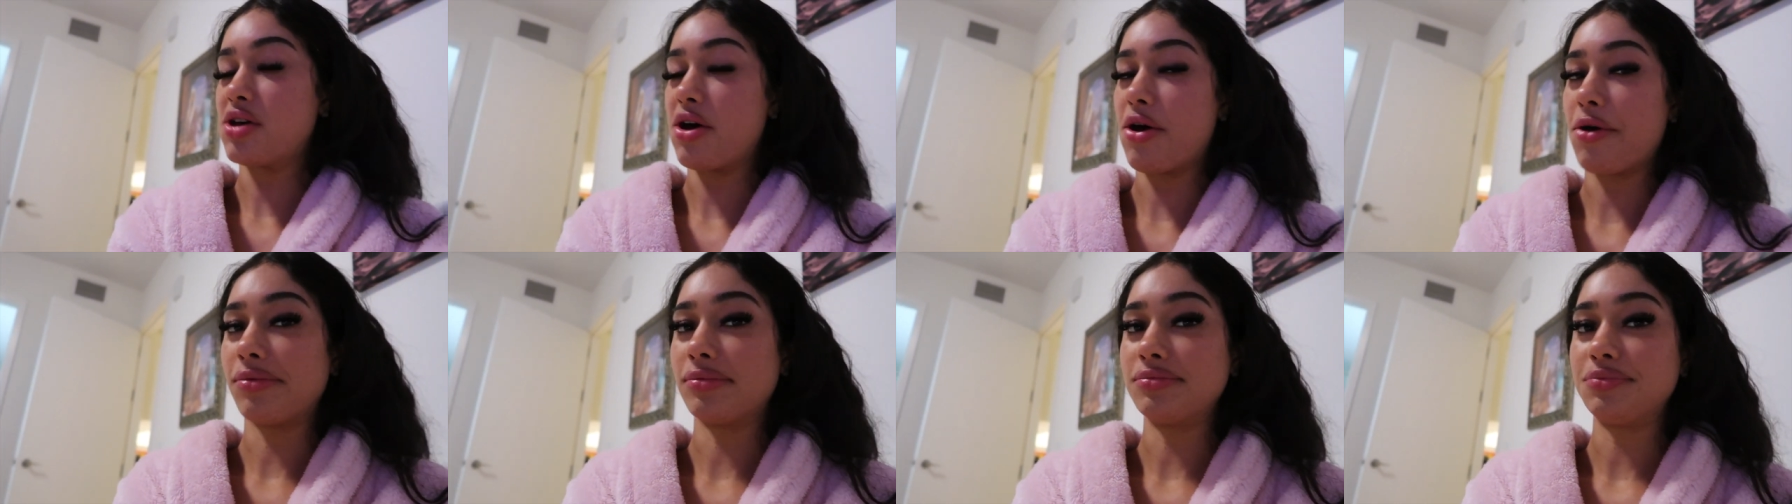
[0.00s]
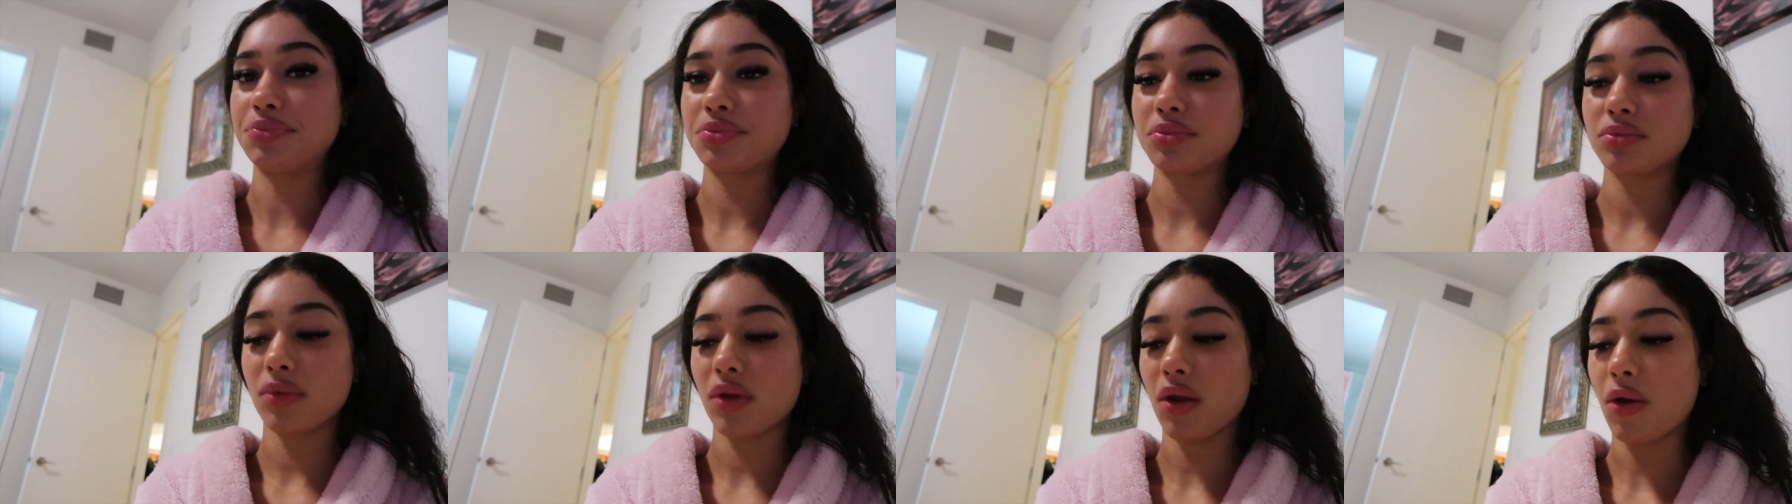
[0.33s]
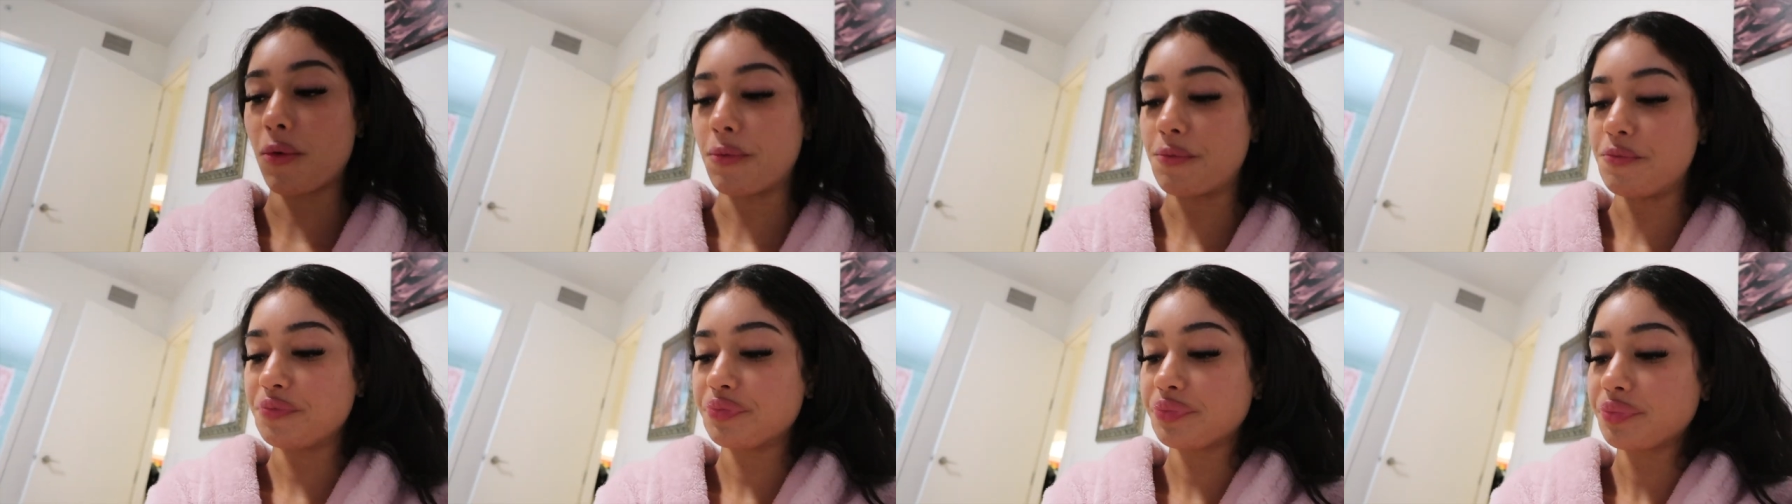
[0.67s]
so
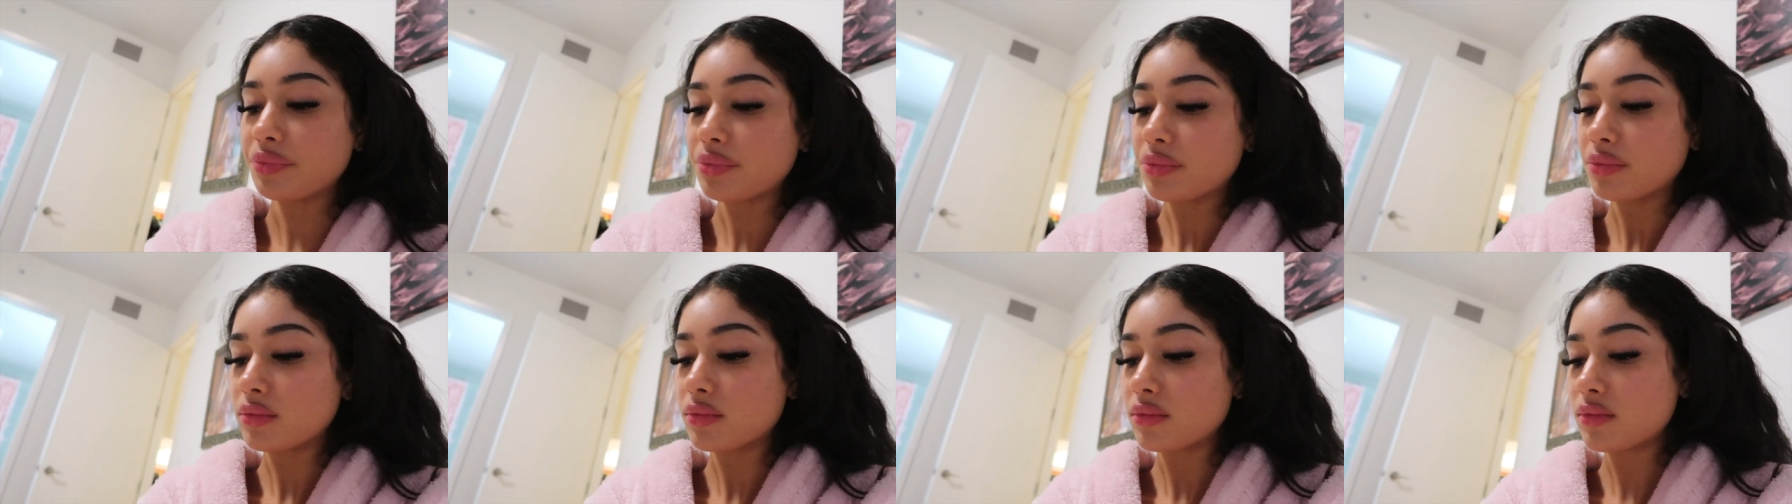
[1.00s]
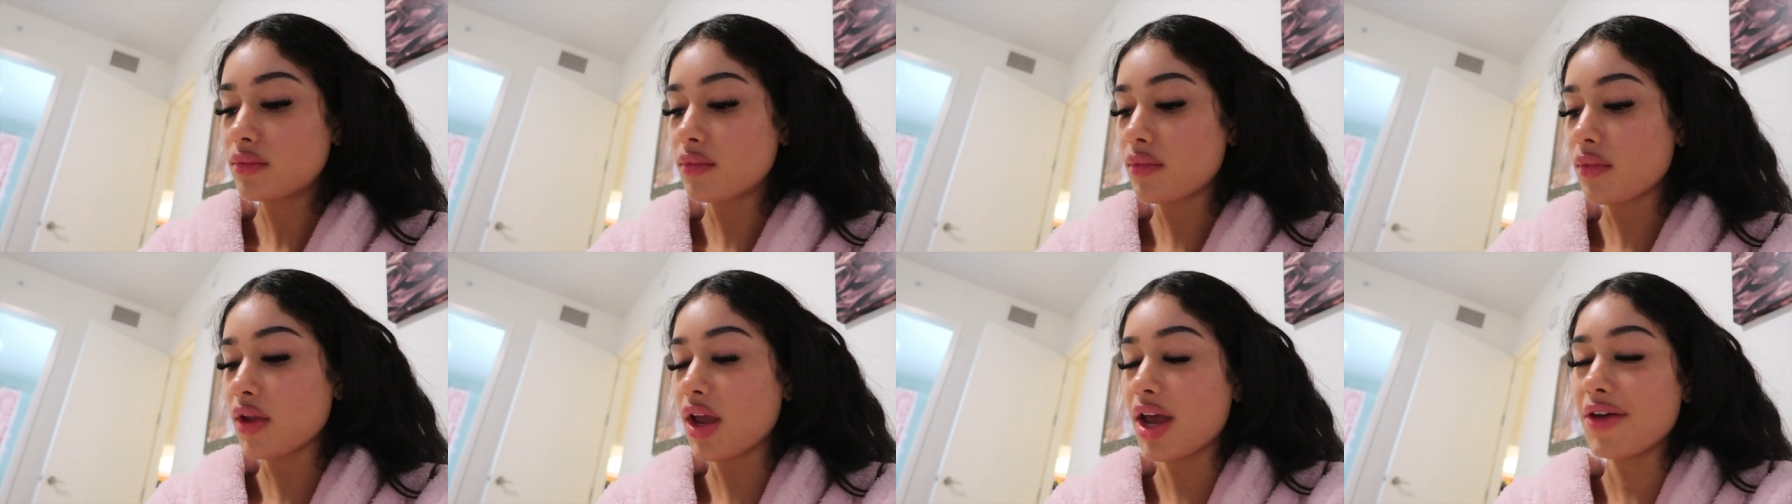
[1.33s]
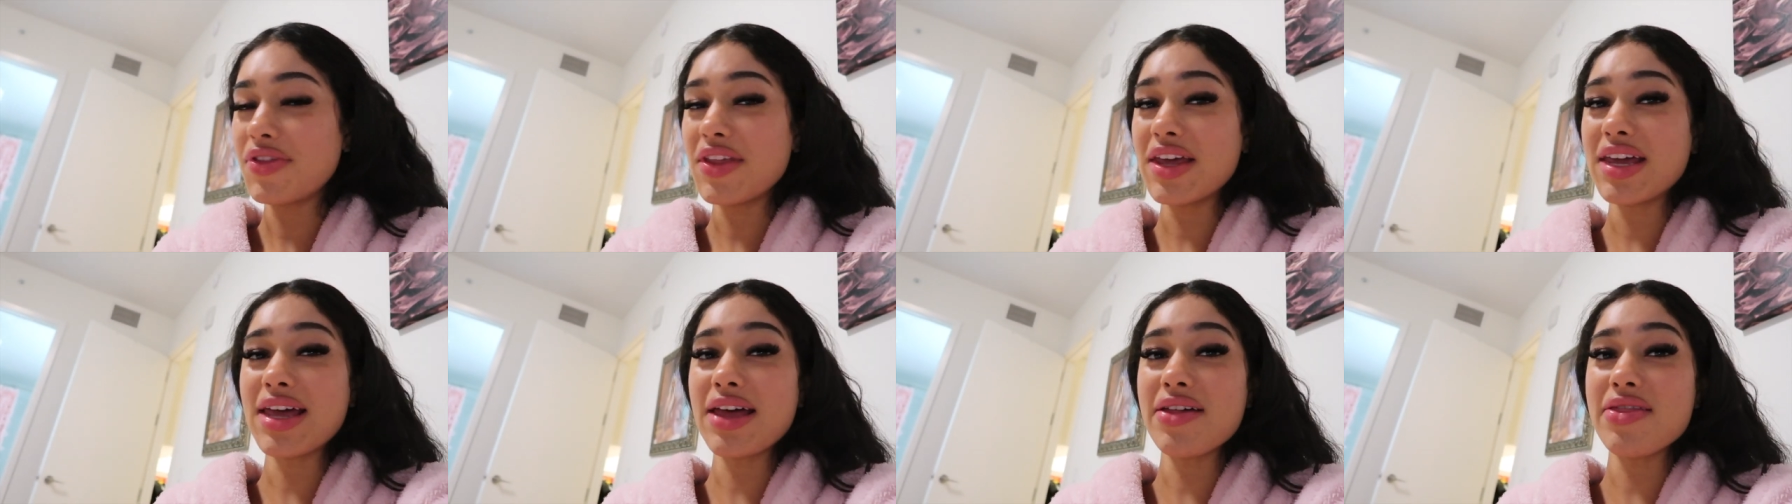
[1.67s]
I
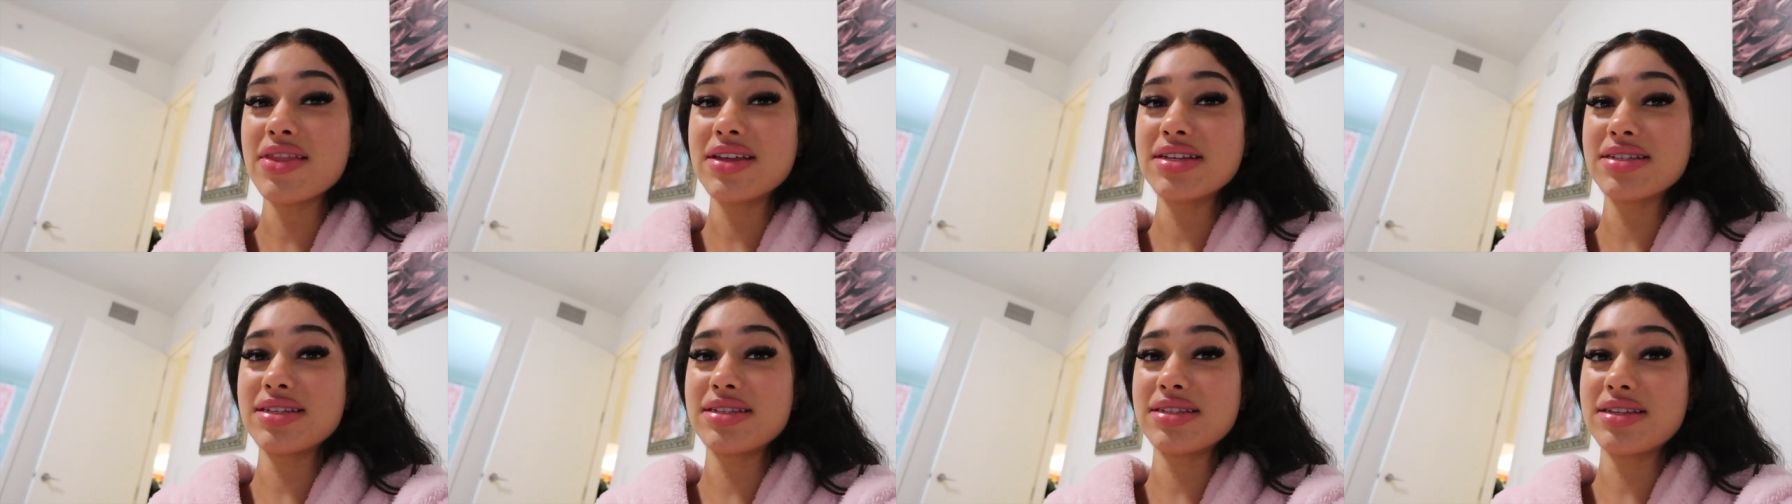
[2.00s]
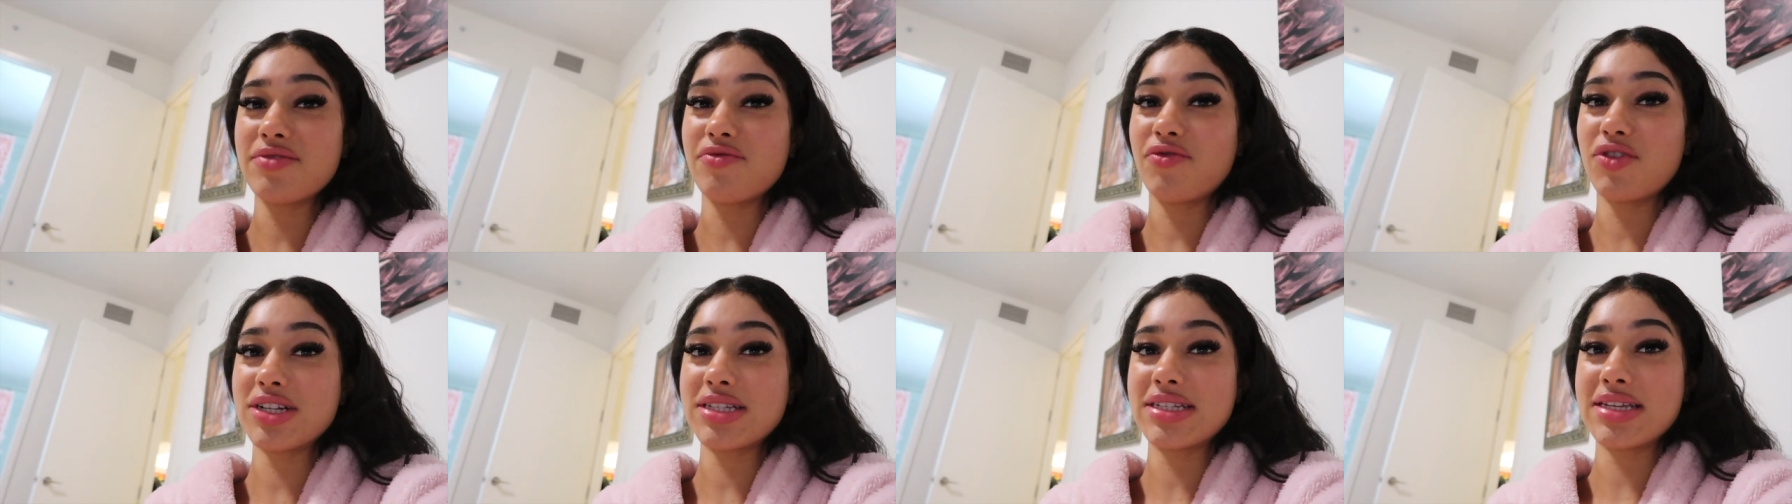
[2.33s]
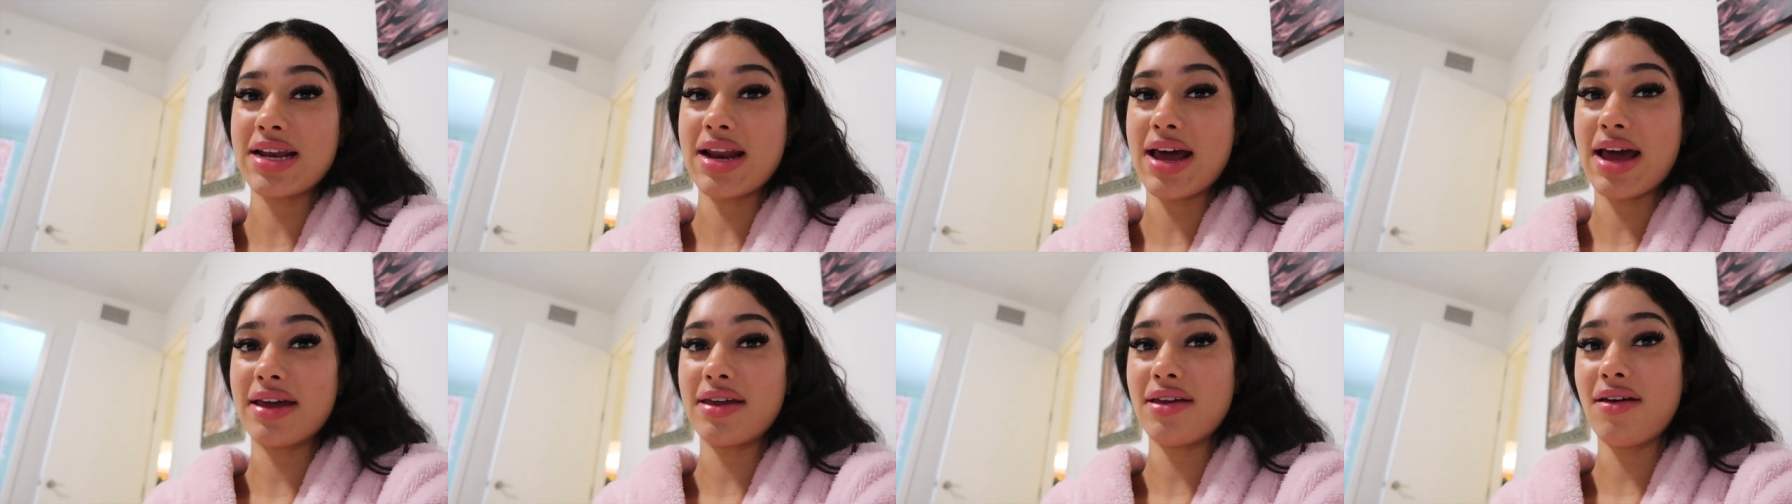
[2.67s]
think this is it for
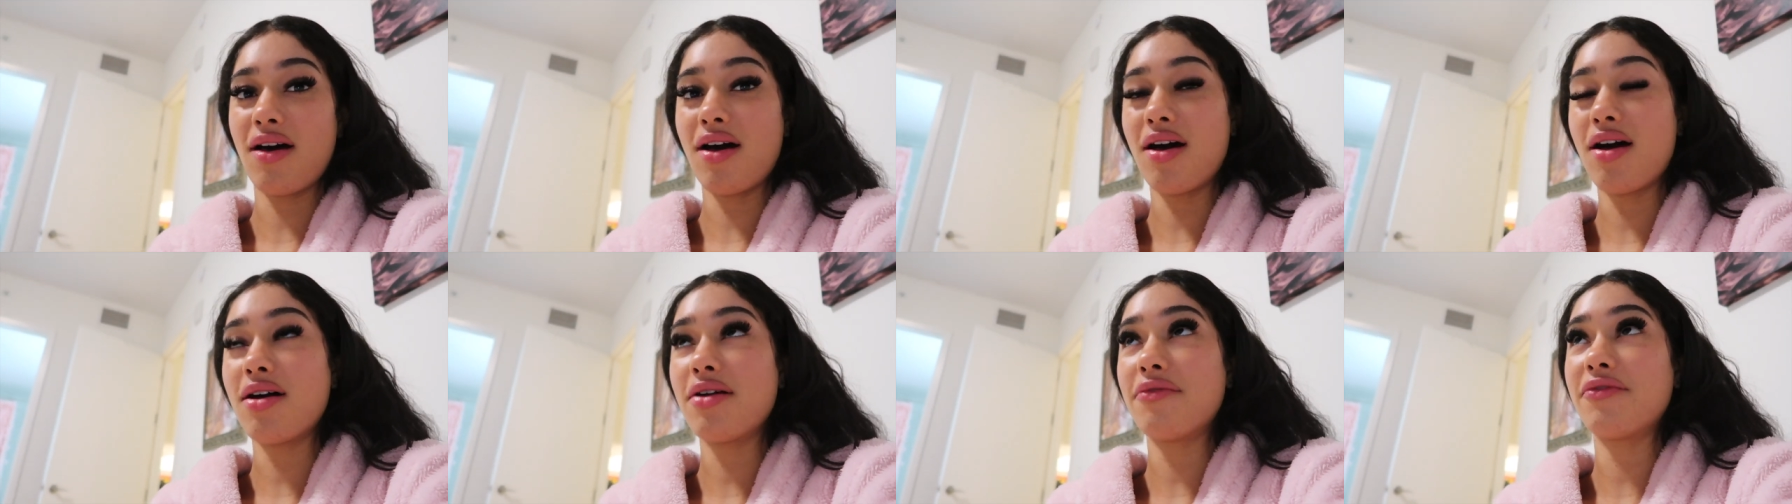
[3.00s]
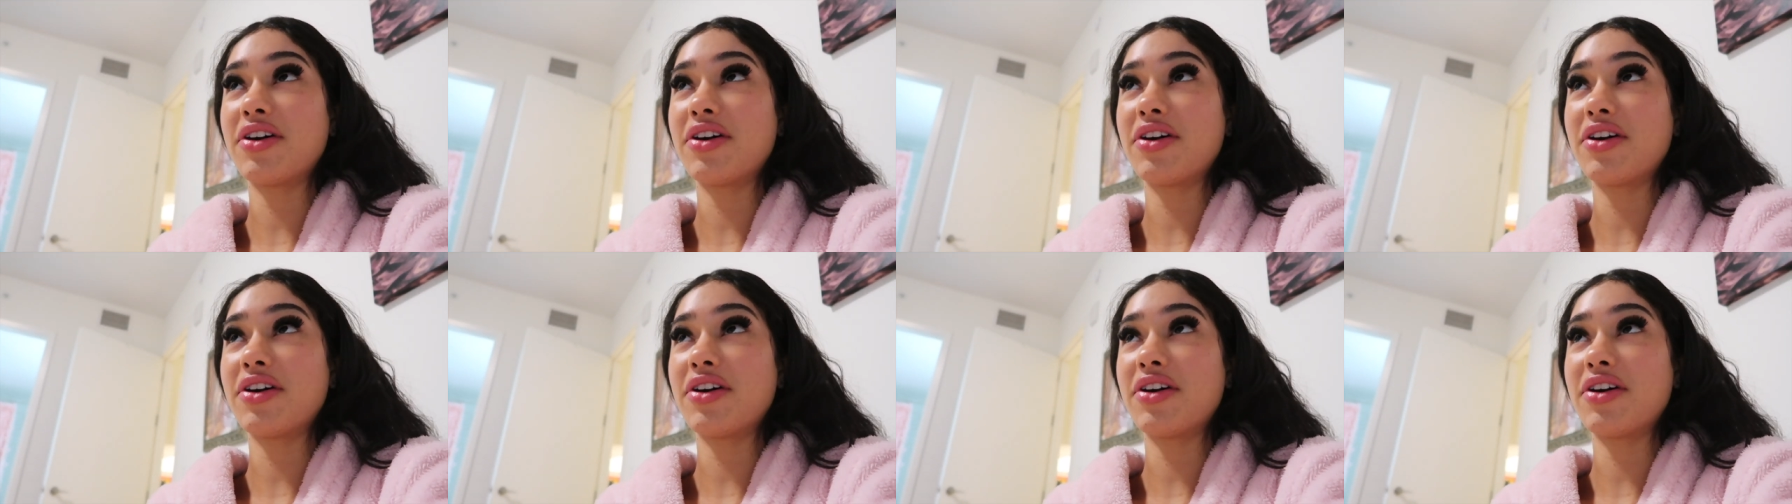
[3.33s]
tonight, y'all.